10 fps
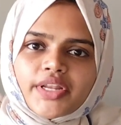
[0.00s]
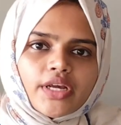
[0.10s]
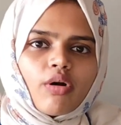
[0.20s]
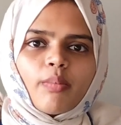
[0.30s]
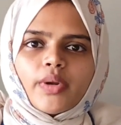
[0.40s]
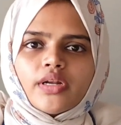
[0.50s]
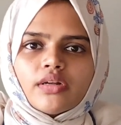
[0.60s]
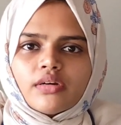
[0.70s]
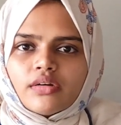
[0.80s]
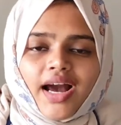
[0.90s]
very common.
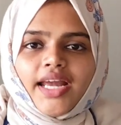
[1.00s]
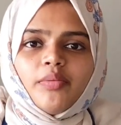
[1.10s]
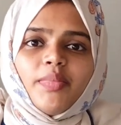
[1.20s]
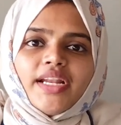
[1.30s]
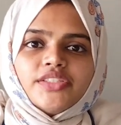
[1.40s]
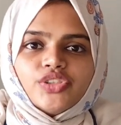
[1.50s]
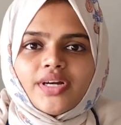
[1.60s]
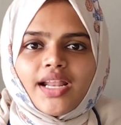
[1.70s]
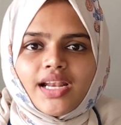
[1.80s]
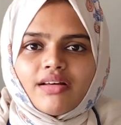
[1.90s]
High blood
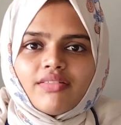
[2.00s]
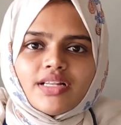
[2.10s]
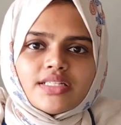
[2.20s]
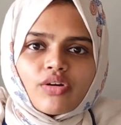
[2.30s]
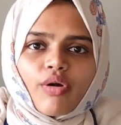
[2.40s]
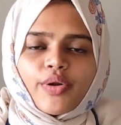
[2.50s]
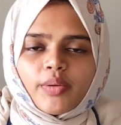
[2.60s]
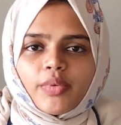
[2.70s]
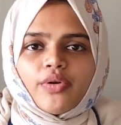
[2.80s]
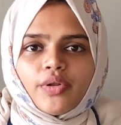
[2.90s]
sugar levels
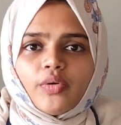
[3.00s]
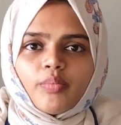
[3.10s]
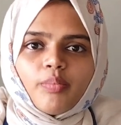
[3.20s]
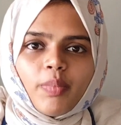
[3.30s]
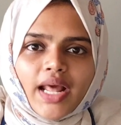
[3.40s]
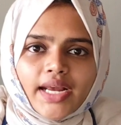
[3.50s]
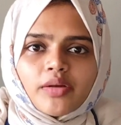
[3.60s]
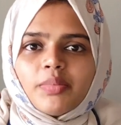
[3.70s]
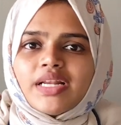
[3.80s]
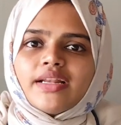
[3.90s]
contribute to
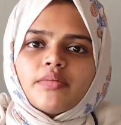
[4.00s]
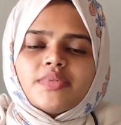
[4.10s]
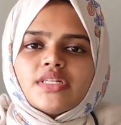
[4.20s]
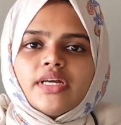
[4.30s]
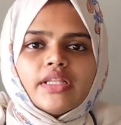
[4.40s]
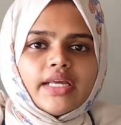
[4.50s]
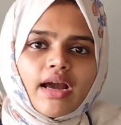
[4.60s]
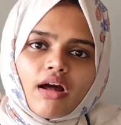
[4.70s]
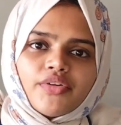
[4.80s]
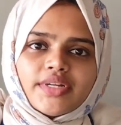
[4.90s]
plaque buildups in
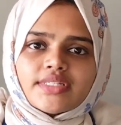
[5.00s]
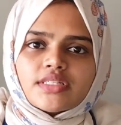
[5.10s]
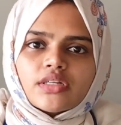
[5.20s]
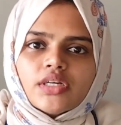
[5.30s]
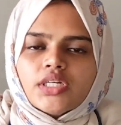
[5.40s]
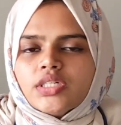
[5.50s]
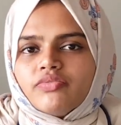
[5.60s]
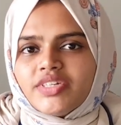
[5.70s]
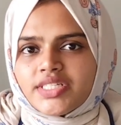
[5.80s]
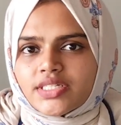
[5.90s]
the arteries,
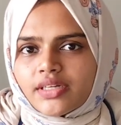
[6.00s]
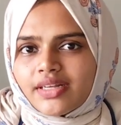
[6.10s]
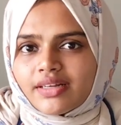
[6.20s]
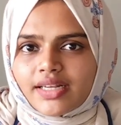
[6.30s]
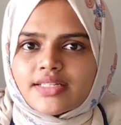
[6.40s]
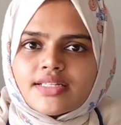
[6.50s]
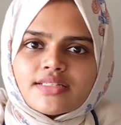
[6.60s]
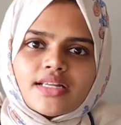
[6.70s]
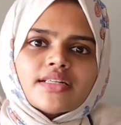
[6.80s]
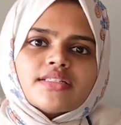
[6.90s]
which
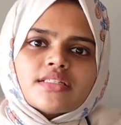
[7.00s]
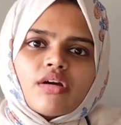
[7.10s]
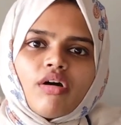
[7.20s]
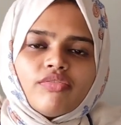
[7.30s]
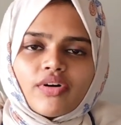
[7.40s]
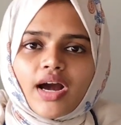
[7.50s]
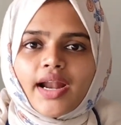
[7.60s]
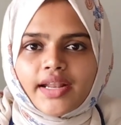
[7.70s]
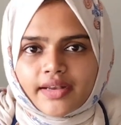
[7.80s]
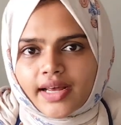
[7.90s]
increases the risk of
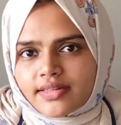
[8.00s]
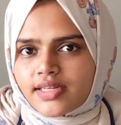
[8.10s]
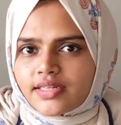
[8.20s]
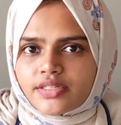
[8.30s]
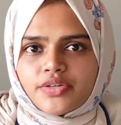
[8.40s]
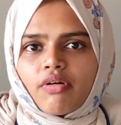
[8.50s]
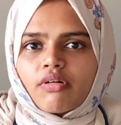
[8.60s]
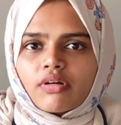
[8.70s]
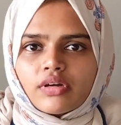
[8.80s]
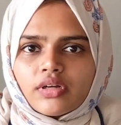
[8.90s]
heart attacks and
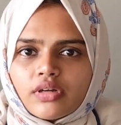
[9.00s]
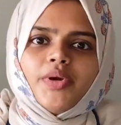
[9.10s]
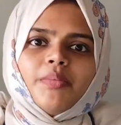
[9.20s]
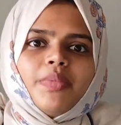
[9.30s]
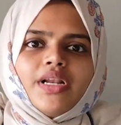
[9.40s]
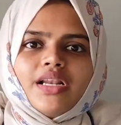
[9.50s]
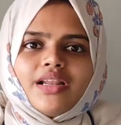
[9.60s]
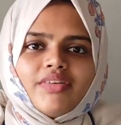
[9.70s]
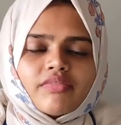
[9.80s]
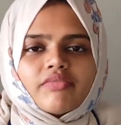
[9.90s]
stroke. In people
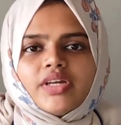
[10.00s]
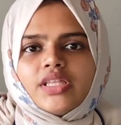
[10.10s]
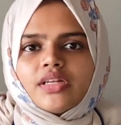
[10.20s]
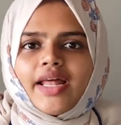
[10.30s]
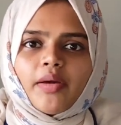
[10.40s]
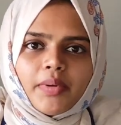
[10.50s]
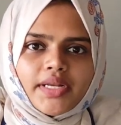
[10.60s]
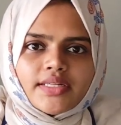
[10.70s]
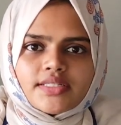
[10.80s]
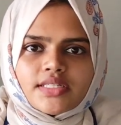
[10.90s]
living with
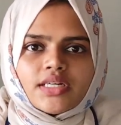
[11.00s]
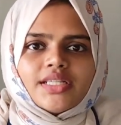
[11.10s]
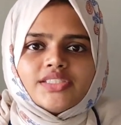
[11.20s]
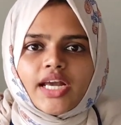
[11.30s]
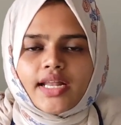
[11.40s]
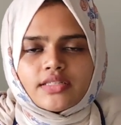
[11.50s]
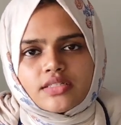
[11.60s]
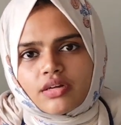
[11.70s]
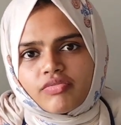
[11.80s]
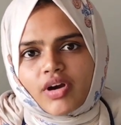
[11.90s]
diabetes, the
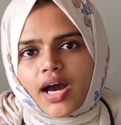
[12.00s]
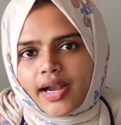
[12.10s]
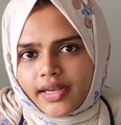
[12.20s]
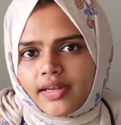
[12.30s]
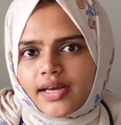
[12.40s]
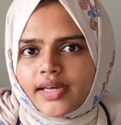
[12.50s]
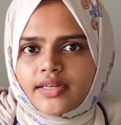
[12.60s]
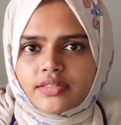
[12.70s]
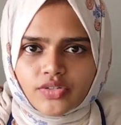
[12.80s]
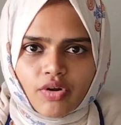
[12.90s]
chances of heart attack
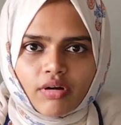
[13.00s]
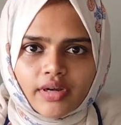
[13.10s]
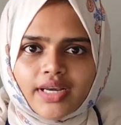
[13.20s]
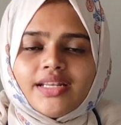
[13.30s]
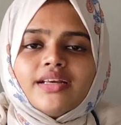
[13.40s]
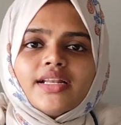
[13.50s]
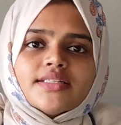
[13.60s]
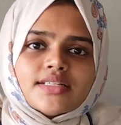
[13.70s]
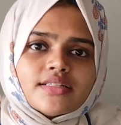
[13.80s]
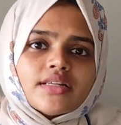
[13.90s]
and stroke
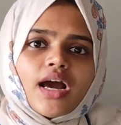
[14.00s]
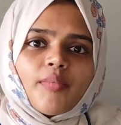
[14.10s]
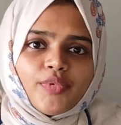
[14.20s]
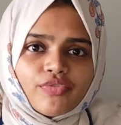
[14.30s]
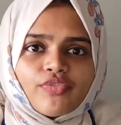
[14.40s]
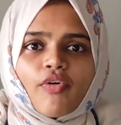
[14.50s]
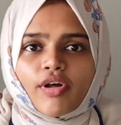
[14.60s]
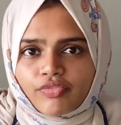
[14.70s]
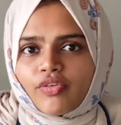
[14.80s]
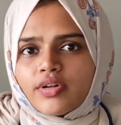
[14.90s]
increases up to
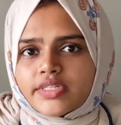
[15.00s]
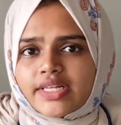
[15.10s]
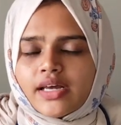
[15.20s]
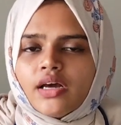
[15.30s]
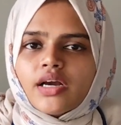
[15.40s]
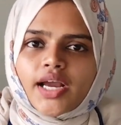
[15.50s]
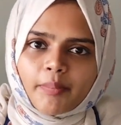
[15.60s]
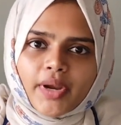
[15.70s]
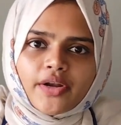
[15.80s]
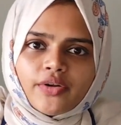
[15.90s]
4-fold
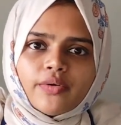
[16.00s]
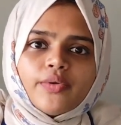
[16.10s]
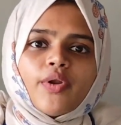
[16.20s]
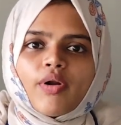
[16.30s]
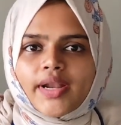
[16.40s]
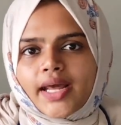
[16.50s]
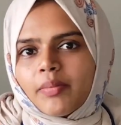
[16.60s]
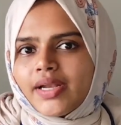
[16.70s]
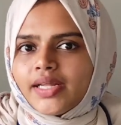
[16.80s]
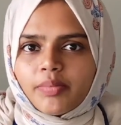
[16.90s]
compared to
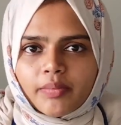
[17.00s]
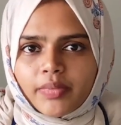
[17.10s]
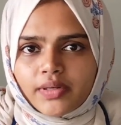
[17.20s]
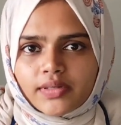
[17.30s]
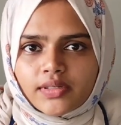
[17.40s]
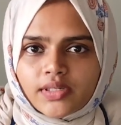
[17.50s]
non-diabetic people.